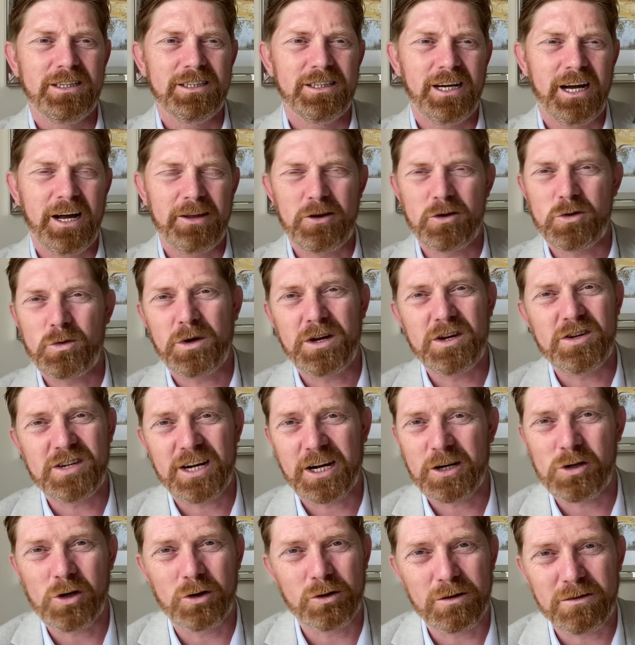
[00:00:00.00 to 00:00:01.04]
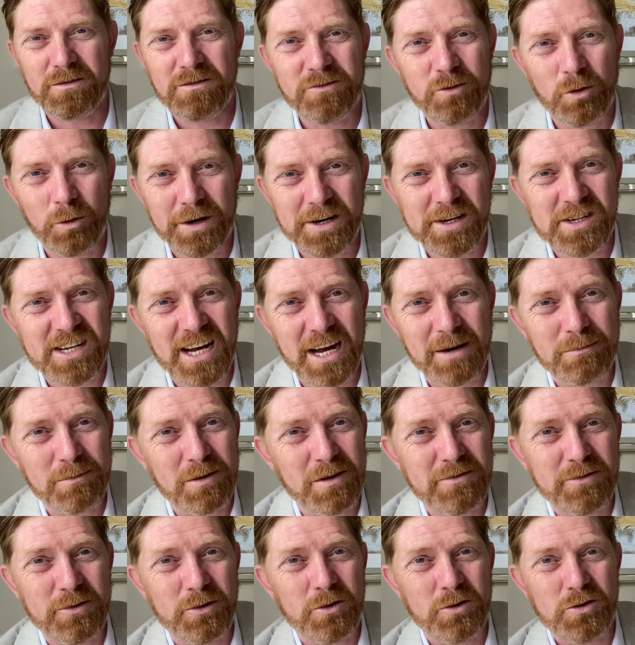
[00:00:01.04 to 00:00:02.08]
And there's only 647
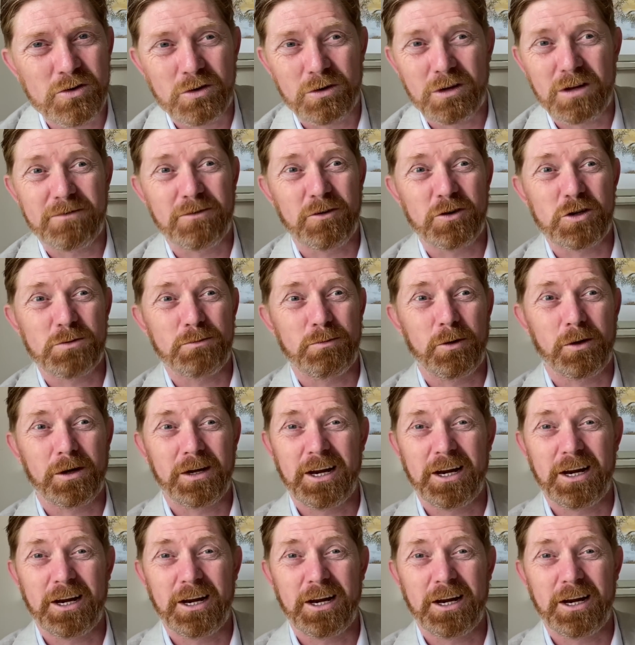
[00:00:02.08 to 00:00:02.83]
reviews on the first book,